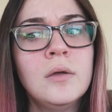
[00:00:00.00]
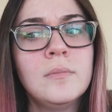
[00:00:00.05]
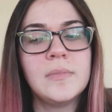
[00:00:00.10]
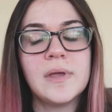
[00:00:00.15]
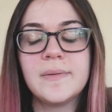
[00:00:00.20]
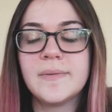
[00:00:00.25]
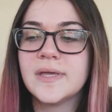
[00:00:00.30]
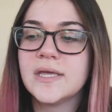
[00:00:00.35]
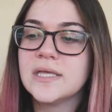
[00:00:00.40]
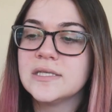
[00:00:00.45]

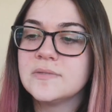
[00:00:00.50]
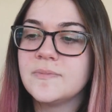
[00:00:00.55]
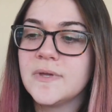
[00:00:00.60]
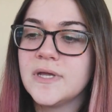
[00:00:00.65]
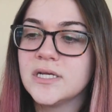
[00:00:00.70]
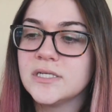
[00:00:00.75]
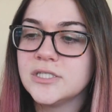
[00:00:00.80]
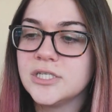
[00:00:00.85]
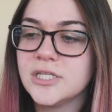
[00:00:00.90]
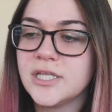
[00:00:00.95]
Maybe it's
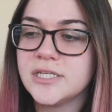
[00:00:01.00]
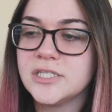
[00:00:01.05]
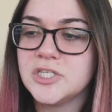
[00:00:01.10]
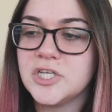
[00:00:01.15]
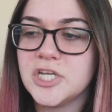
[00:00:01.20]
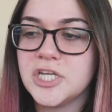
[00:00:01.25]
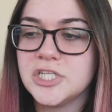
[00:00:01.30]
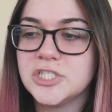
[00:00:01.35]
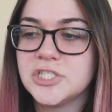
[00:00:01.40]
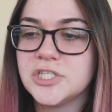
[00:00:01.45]
because she like
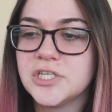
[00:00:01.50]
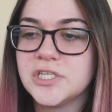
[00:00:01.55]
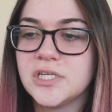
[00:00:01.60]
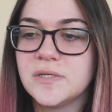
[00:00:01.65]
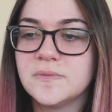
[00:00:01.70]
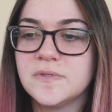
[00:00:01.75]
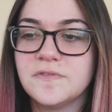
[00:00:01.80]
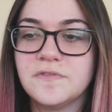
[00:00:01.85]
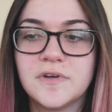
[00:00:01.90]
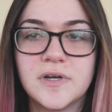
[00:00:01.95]
changed the
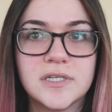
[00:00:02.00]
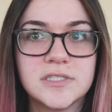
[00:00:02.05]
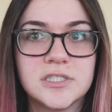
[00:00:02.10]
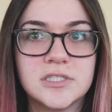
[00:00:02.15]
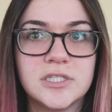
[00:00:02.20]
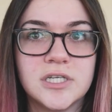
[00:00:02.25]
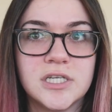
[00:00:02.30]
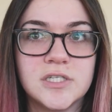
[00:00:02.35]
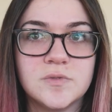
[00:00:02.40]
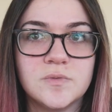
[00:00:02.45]
names and forgot to
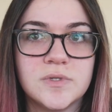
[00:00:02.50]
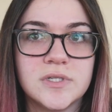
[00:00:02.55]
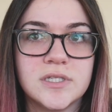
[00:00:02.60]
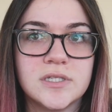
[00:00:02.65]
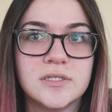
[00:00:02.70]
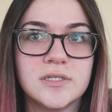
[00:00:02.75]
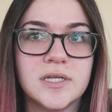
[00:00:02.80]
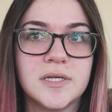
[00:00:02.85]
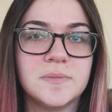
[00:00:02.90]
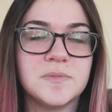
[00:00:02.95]
change one of
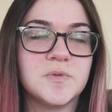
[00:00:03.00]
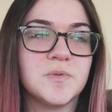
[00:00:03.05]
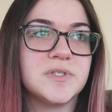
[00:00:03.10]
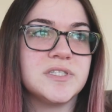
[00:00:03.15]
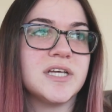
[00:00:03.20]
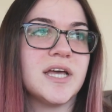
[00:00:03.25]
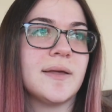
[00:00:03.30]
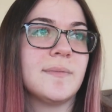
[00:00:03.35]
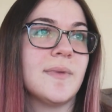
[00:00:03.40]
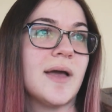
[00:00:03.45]
the names one
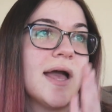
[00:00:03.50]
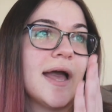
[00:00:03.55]
time.